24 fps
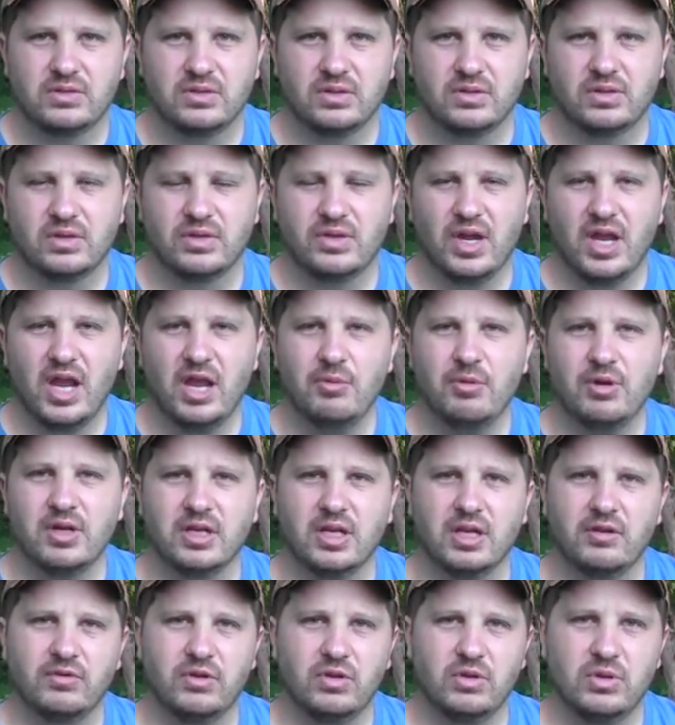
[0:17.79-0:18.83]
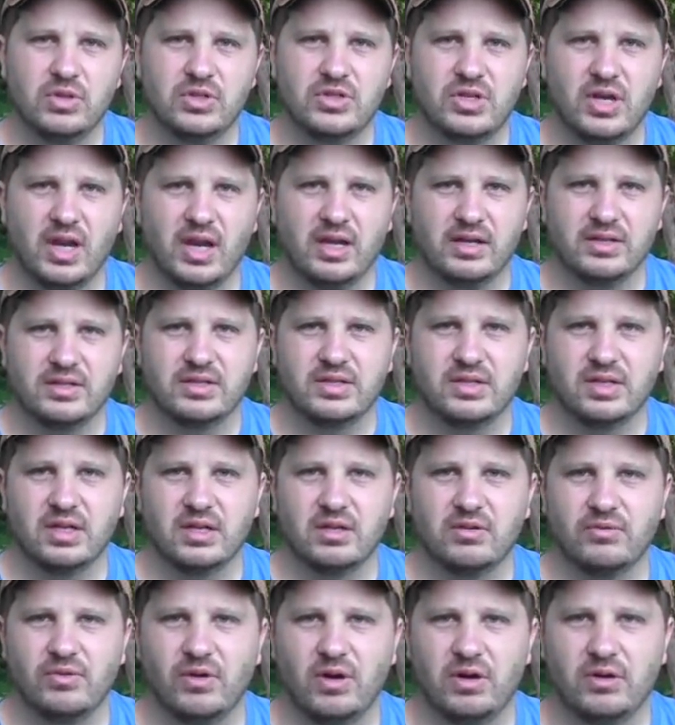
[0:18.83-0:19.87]
So today I'm going to give you a chance to
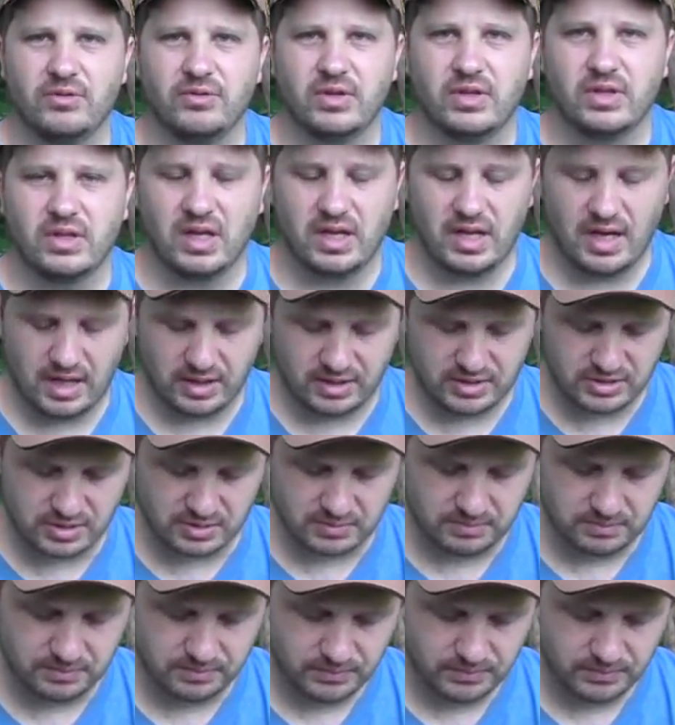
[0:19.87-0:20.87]
get involved in the action.